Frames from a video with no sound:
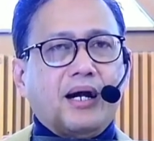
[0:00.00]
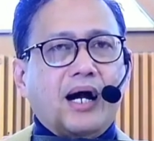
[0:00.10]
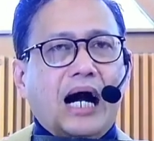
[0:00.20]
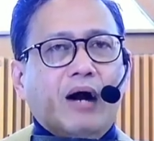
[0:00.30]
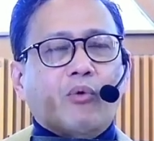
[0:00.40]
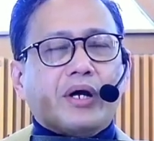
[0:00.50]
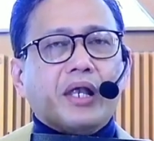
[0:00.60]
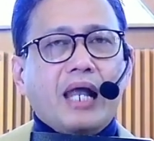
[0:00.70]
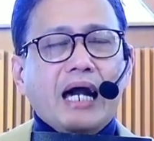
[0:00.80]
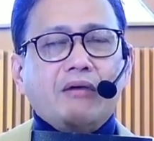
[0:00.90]
our
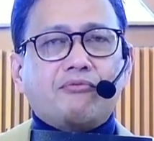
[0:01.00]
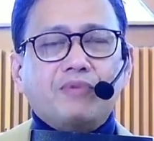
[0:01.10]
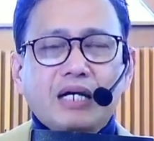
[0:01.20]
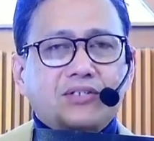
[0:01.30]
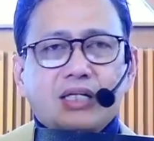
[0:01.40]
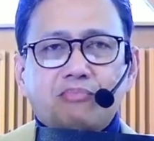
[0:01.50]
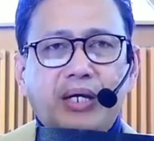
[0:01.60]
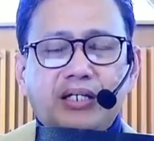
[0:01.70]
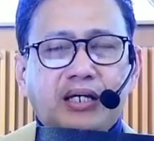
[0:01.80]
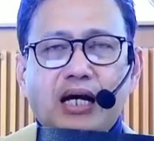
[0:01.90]
life, not just
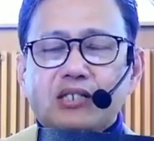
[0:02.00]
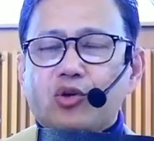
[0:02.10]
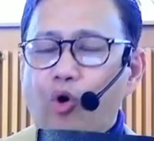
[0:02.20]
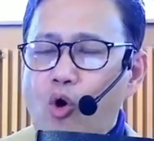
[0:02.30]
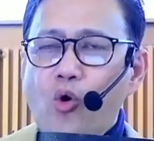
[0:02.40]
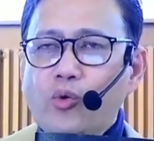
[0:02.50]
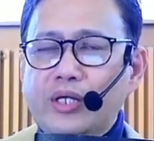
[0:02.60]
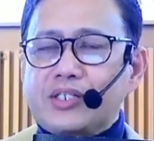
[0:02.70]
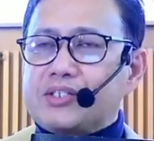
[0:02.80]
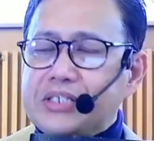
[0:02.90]
making us
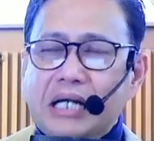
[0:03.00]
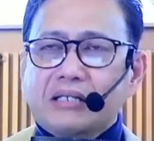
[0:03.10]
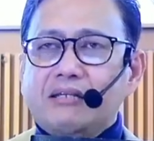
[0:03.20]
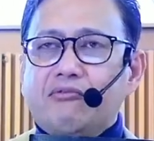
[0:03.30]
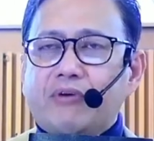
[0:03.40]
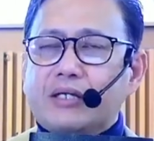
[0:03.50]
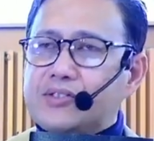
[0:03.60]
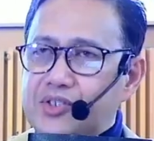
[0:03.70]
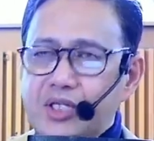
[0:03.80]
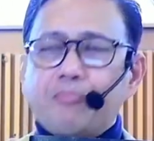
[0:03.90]
holy, sanctified,
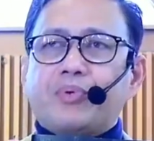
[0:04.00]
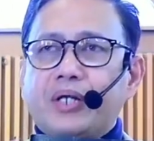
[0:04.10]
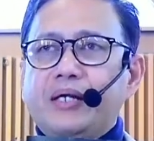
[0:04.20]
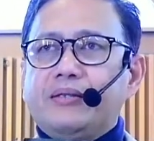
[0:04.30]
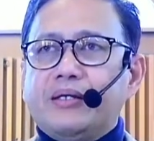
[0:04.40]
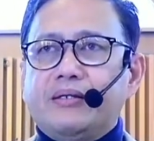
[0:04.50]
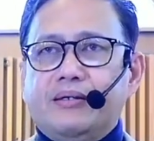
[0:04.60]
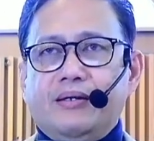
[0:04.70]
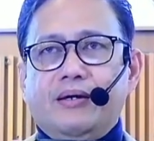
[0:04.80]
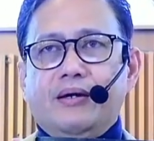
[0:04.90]

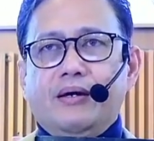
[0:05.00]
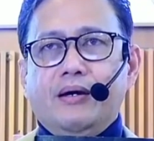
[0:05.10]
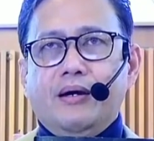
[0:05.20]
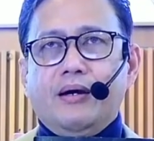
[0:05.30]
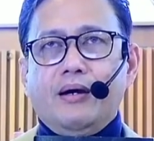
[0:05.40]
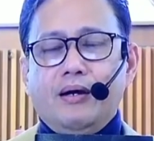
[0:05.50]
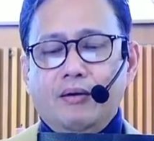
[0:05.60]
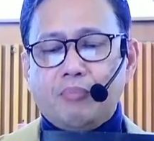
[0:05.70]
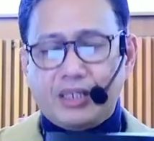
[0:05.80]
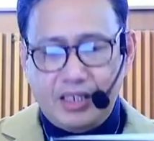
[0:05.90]
separated,
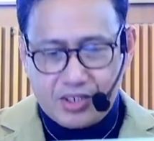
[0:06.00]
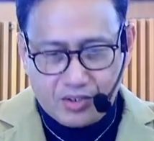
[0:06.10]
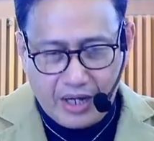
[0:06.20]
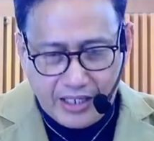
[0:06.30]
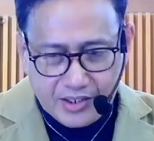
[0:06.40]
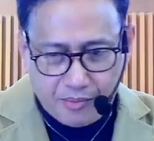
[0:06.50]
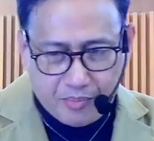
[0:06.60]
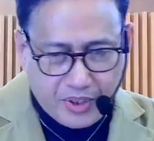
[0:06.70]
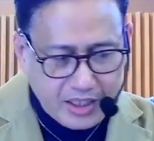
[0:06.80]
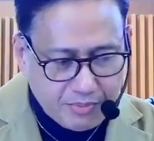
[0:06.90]
but this Christ
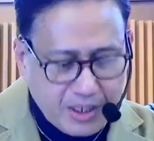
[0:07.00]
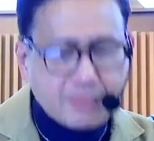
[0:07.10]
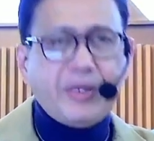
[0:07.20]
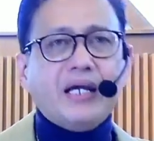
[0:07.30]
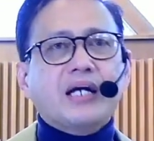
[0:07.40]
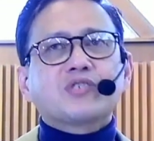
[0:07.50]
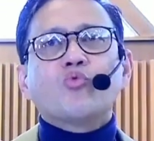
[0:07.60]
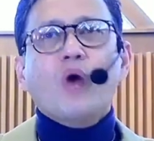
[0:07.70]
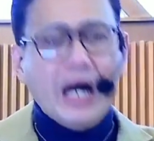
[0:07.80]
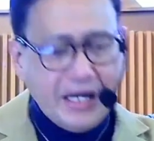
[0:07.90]
of Christmas make us
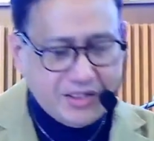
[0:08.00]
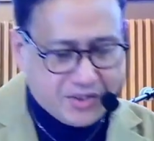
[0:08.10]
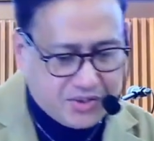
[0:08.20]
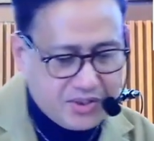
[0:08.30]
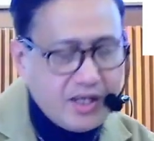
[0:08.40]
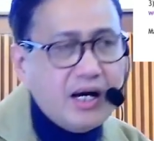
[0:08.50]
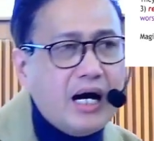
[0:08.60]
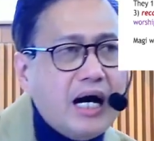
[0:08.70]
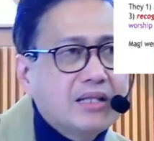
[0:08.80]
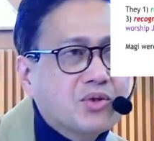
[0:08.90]
wise
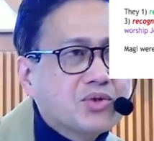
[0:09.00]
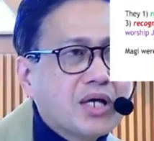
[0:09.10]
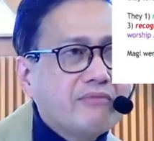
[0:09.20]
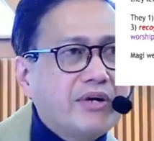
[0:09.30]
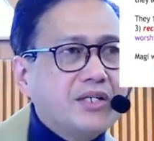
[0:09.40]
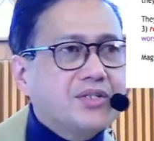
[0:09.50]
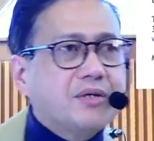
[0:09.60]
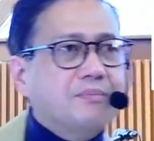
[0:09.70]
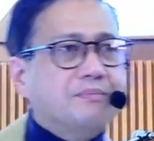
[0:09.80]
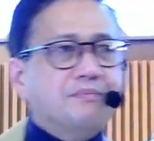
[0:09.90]
unto salvation.